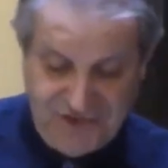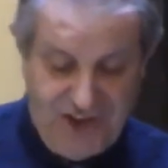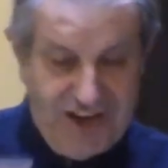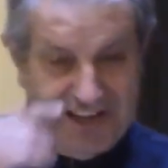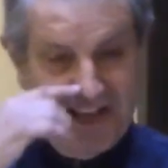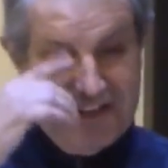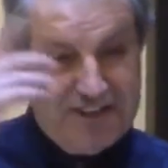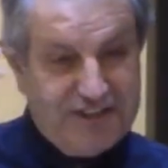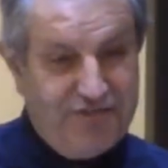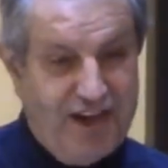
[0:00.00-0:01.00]
Johnny
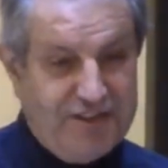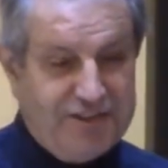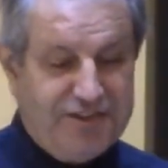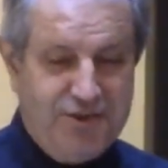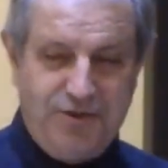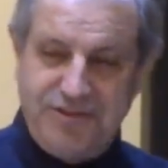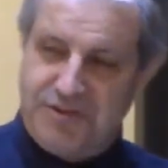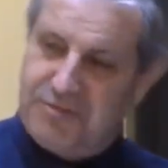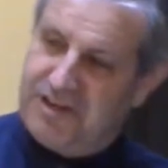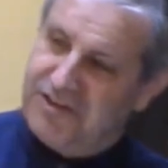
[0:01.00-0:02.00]
has his father's
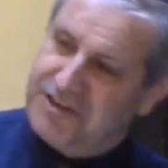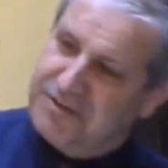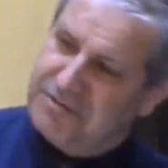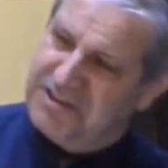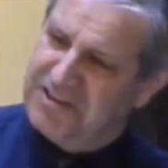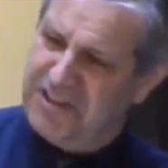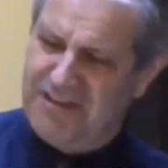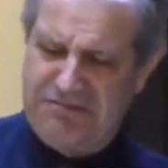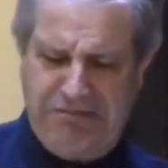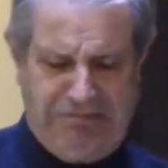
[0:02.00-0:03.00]
nose, and we look and we
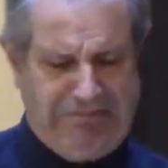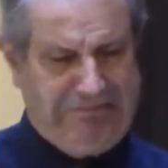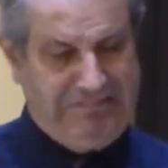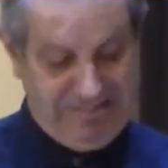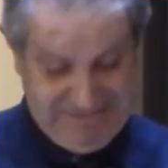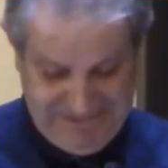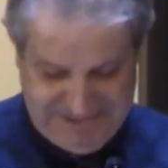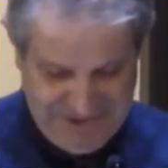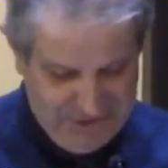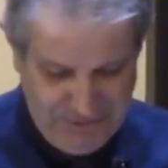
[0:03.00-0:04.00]
think,
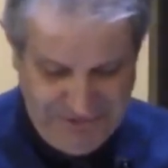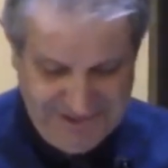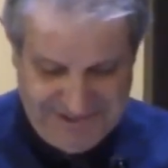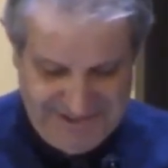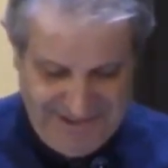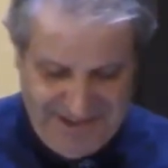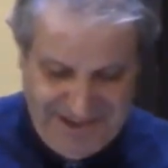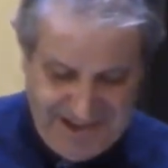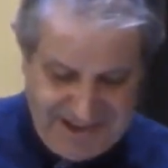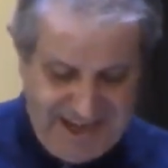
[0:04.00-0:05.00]
no.
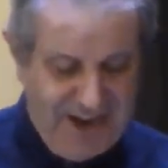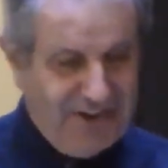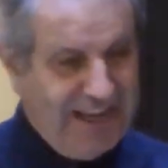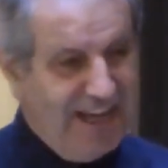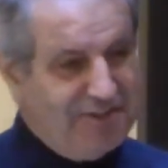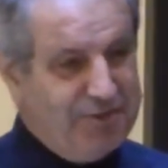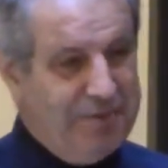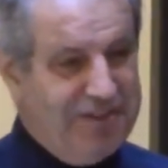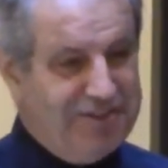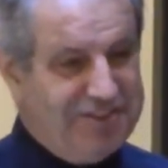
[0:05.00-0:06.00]
Karen has her
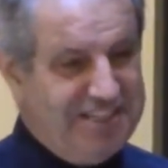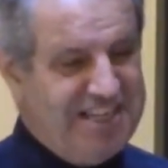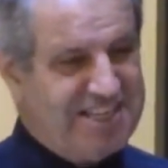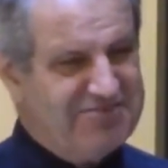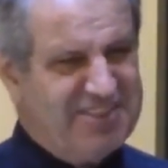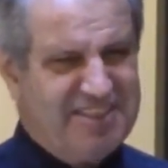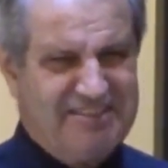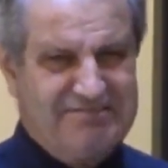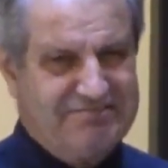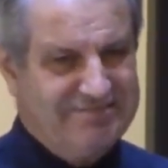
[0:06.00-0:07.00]
mother's teeth, and we
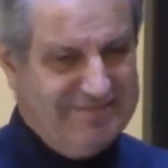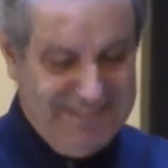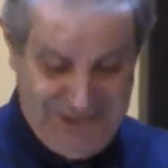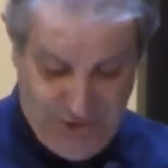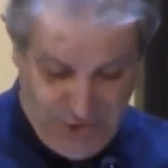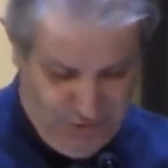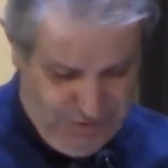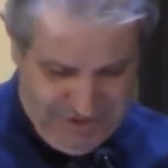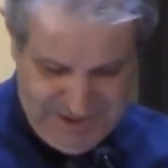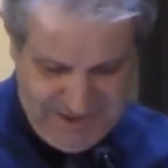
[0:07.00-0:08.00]
think,
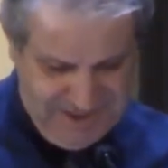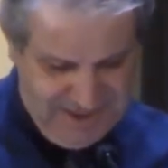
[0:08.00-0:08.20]
no.